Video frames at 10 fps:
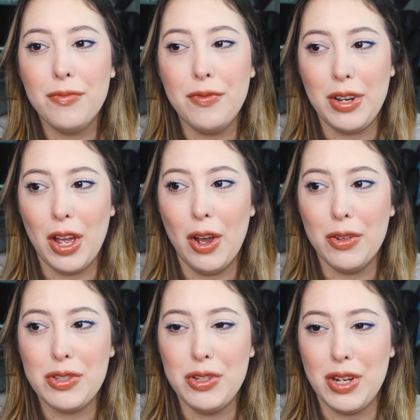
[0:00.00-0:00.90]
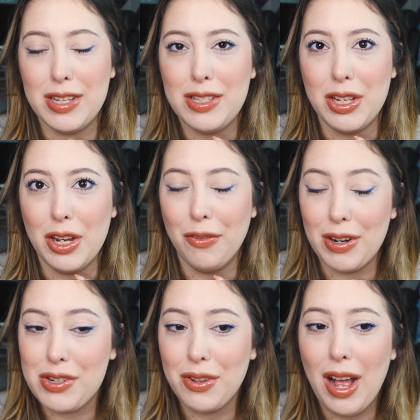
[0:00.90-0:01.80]
video to just the
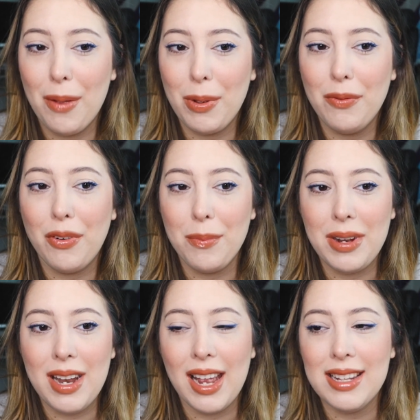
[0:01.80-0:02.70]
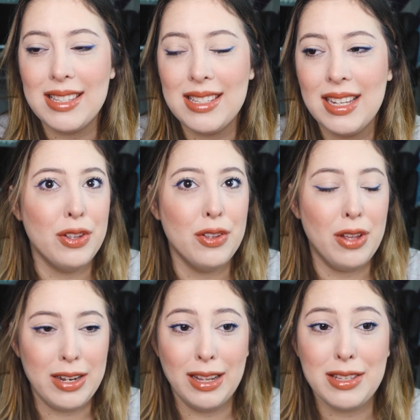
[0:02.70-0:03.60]
original album for Midnights.
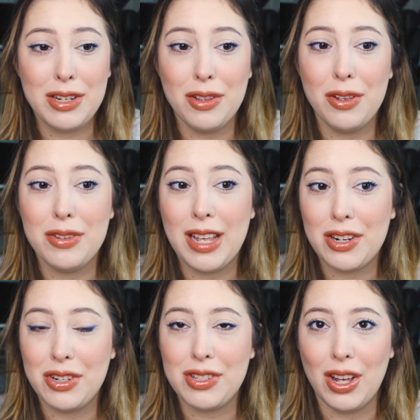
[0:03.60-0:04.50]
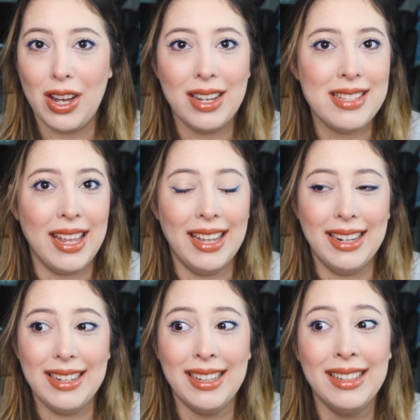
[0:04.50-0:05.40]
I did listen to those extra songs
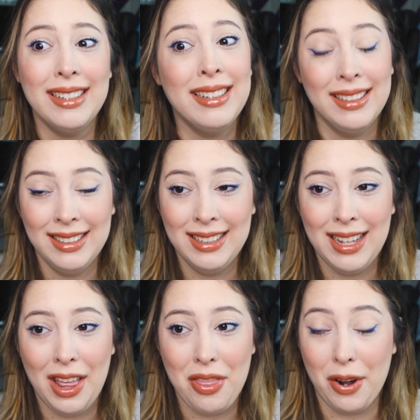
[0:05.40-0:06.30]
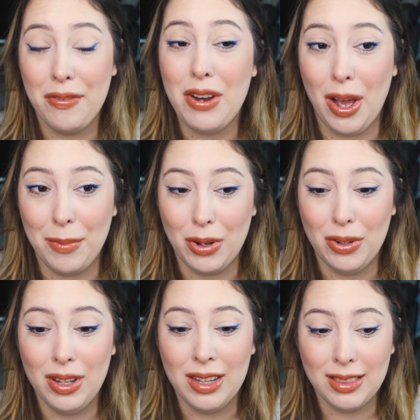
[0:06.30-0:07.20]
and they're
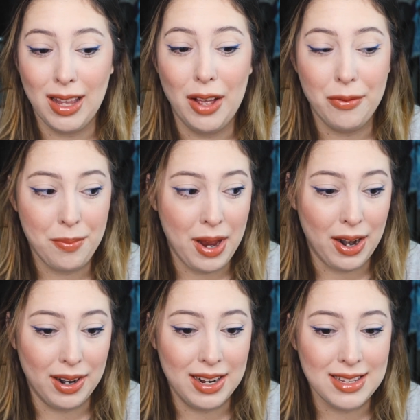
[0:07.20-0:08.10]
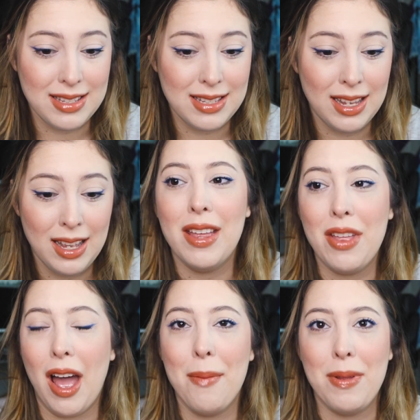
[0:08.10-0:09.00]
phenomenal. Love Paris,
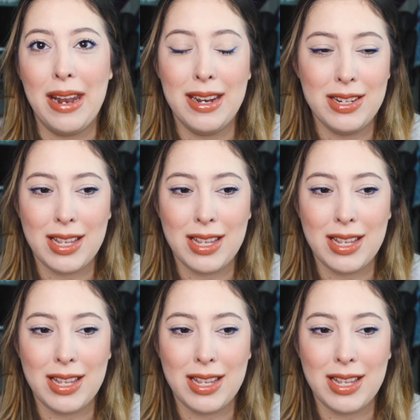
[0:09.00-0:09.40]
but I did